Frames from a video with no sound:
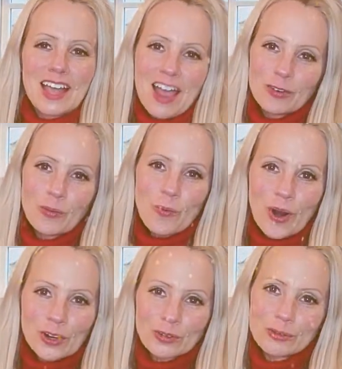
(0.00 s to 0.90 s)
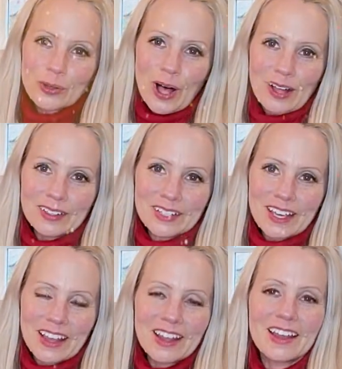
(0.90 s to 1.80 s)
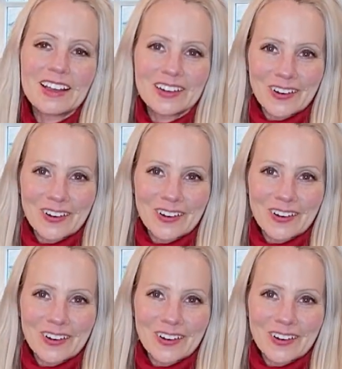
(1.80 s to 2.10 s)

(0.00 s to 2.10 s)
Have a wonderful holiday.